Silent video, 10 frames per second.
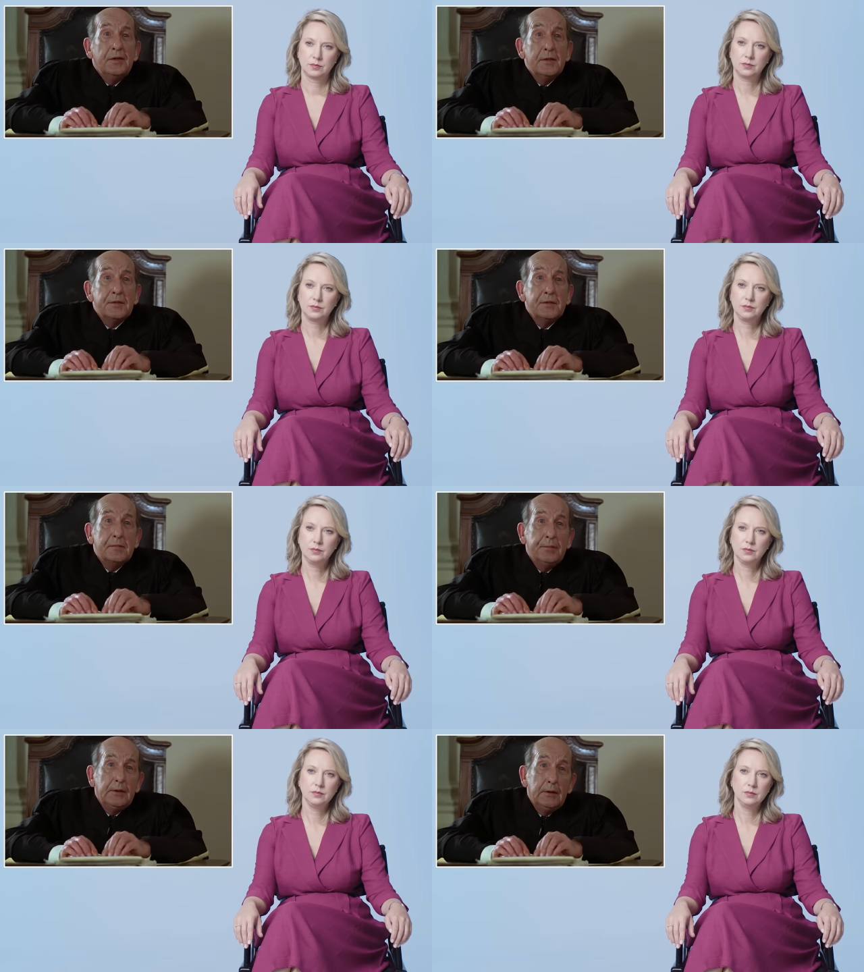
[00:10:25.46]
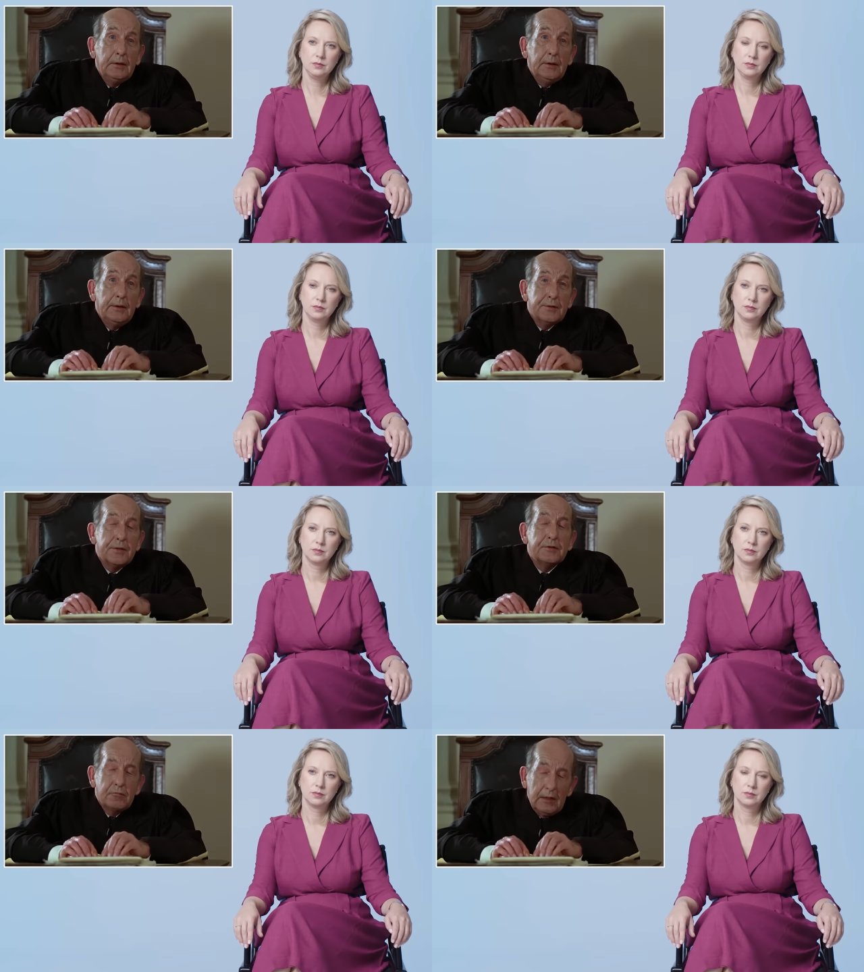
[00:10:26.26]
Speaker 1: witness's opinion on this
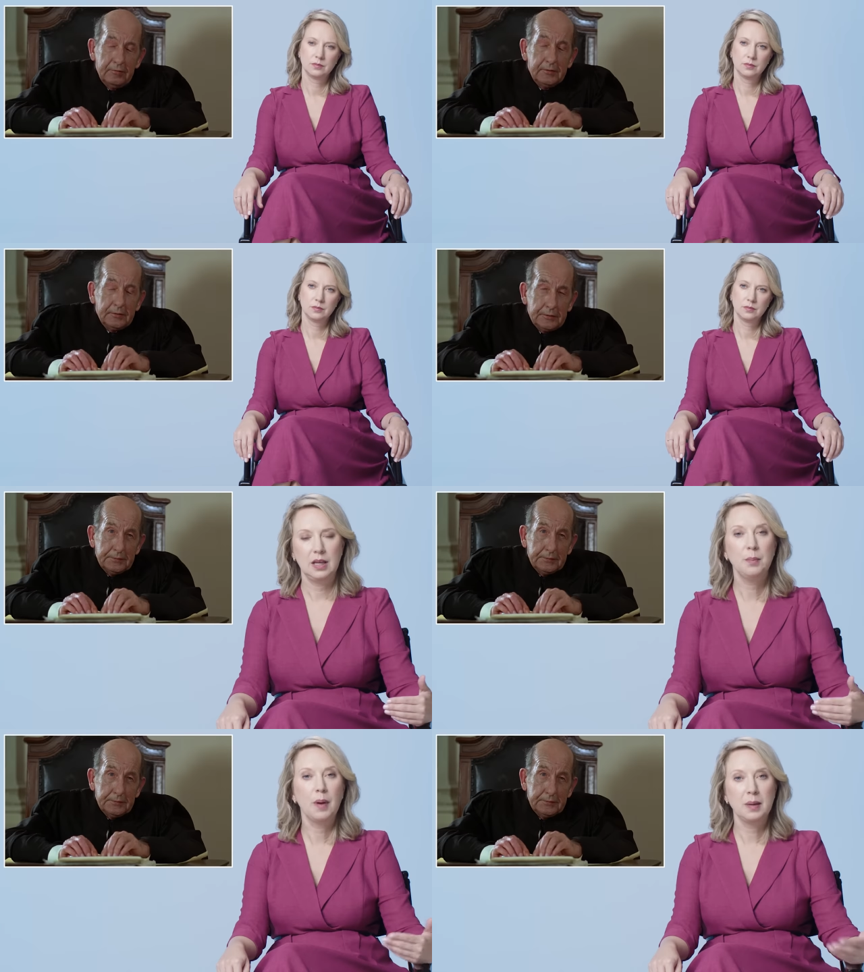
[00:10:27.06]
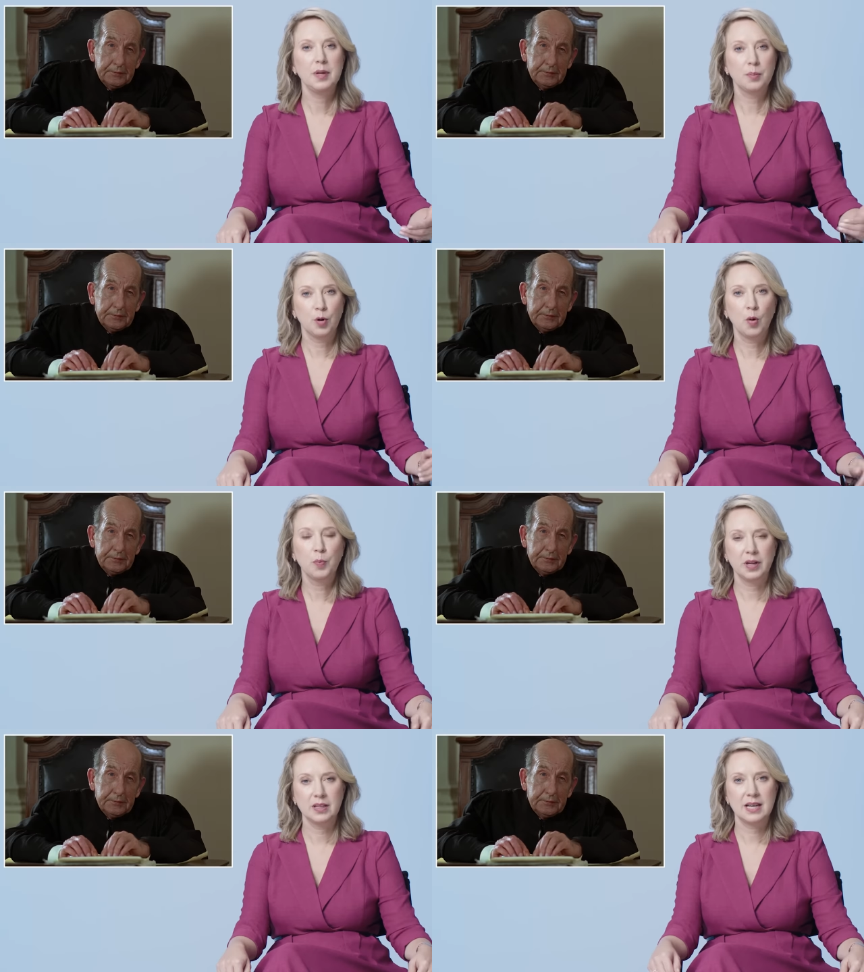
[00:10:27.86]
is relevant.
Speaker 2: It might be
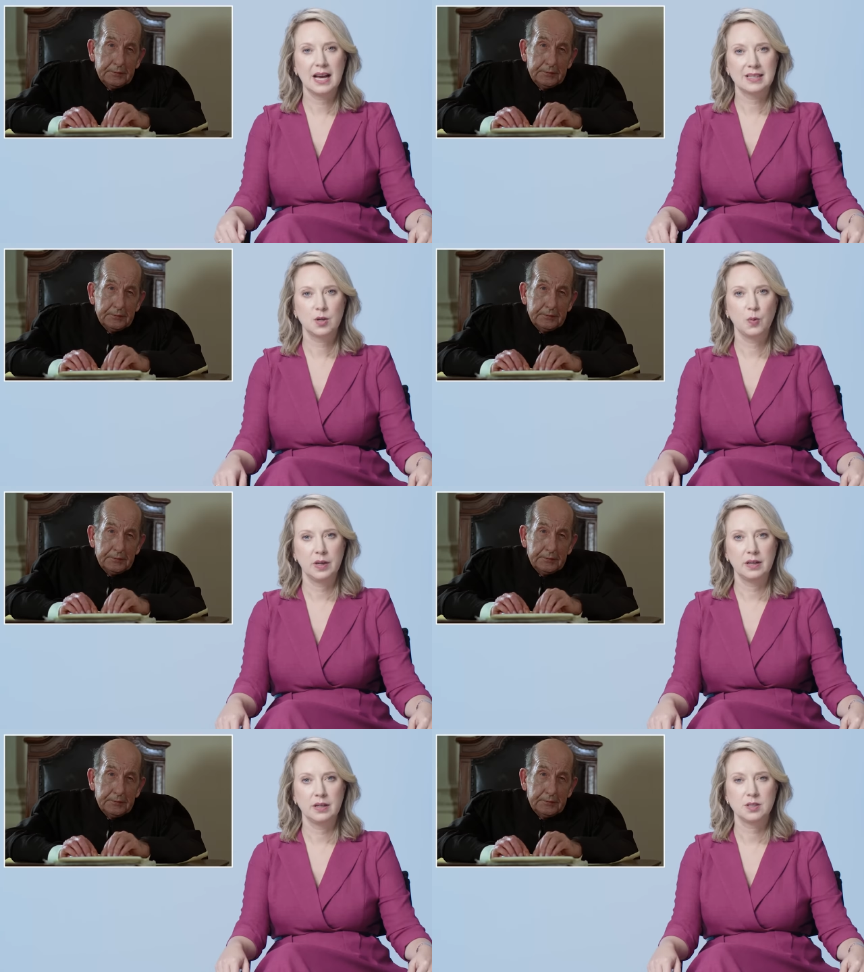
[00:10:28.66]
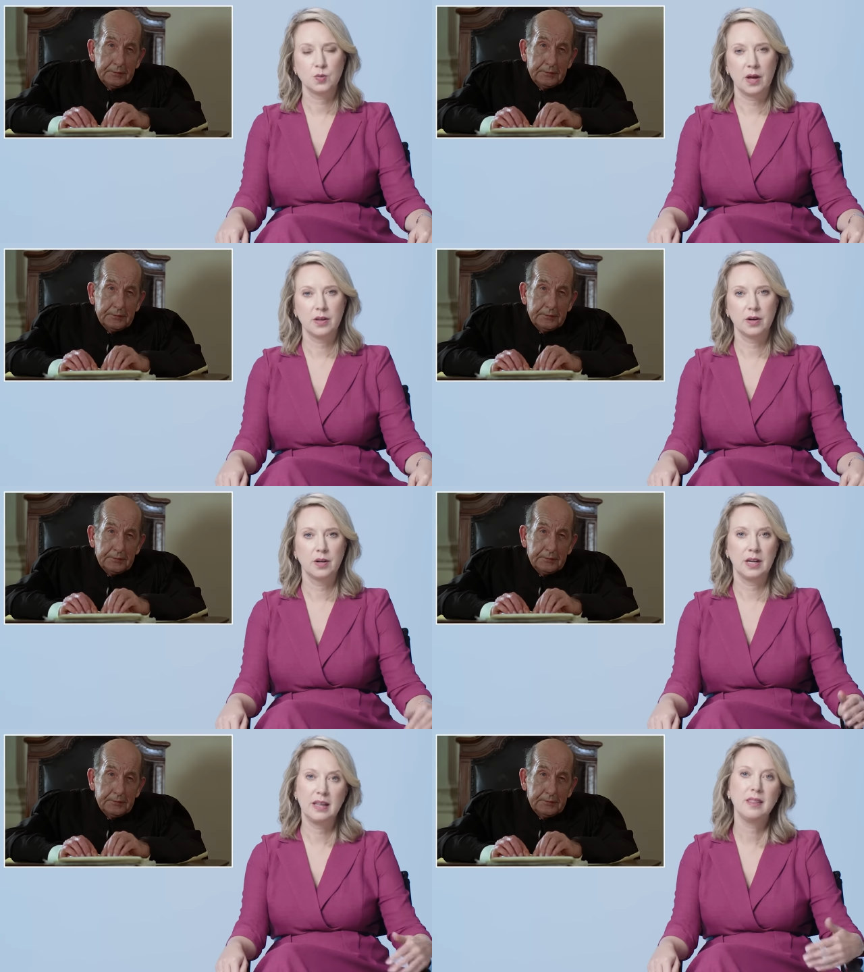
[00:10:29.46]
appropriate to ask a witness whether,
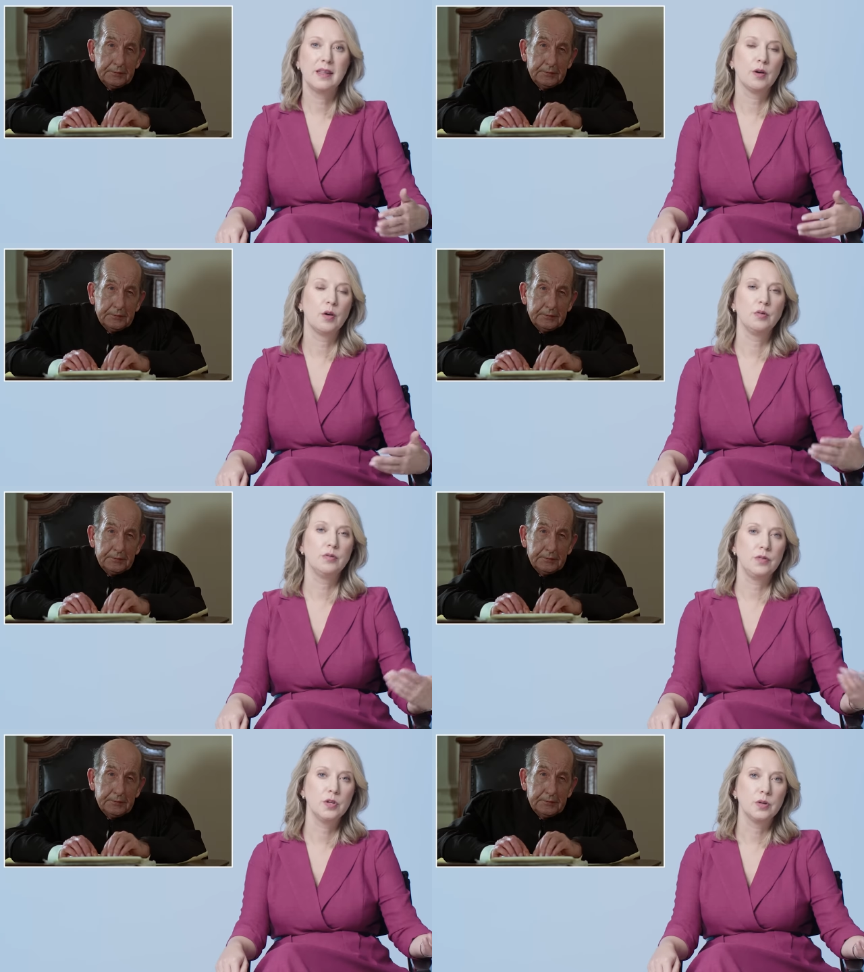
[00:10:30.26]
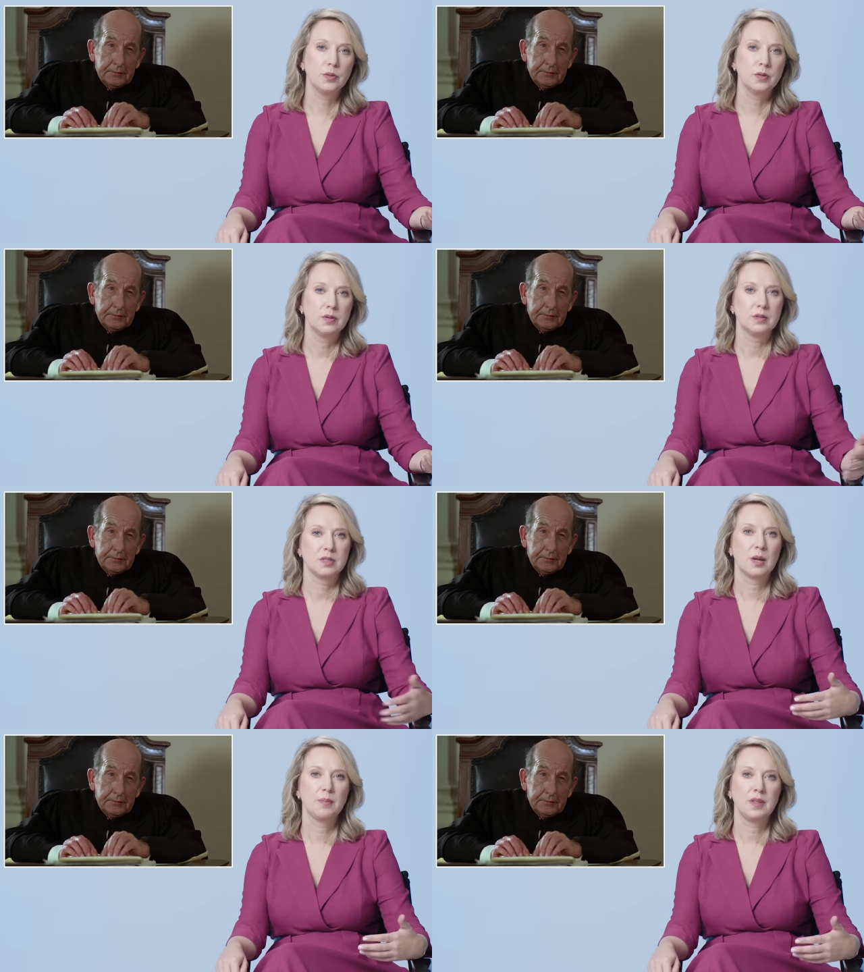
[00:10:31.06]
in their own view,
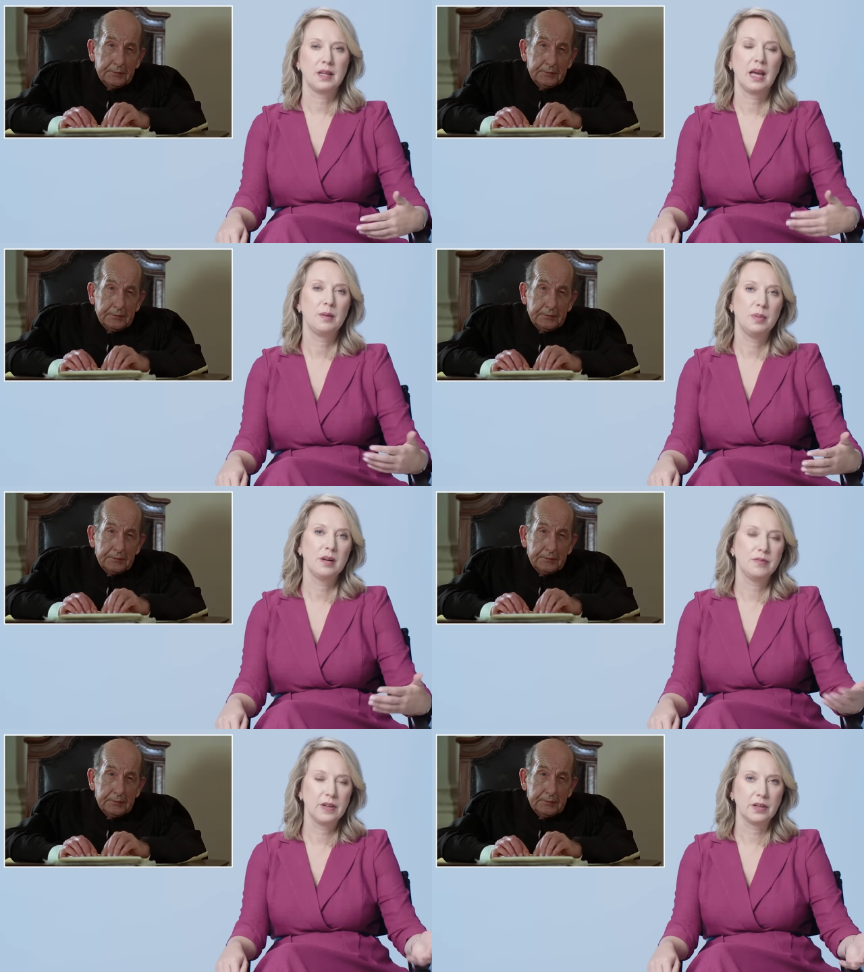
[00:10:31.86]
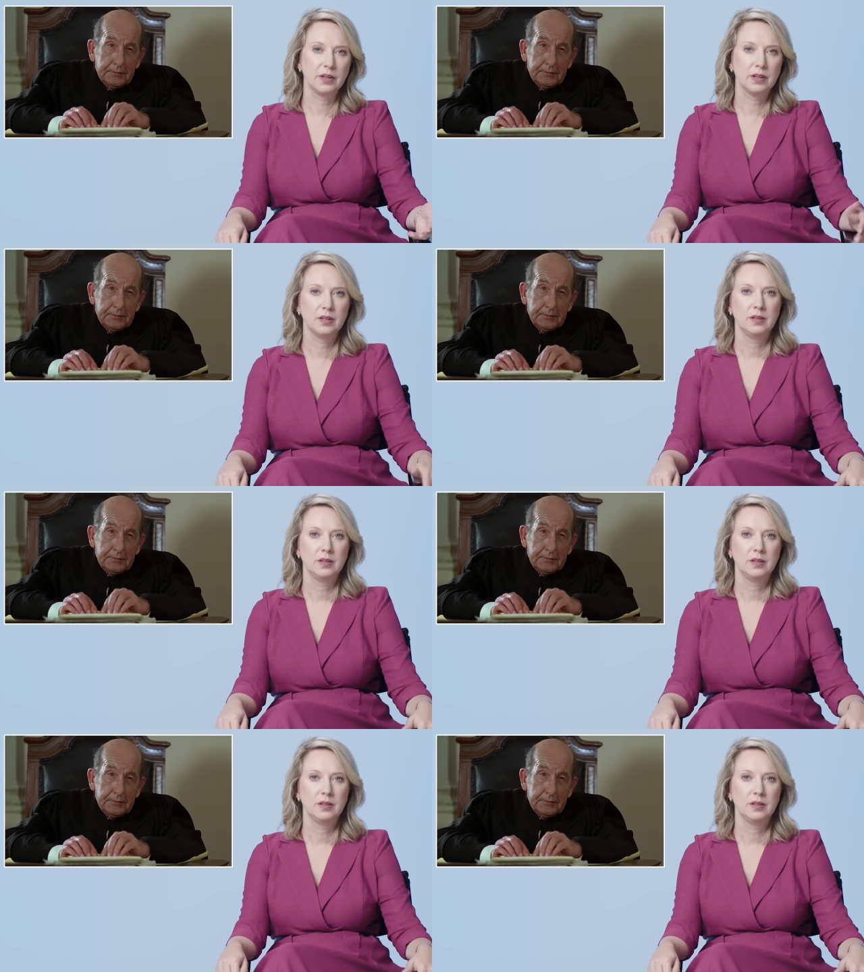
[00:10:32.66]
something had been a failure.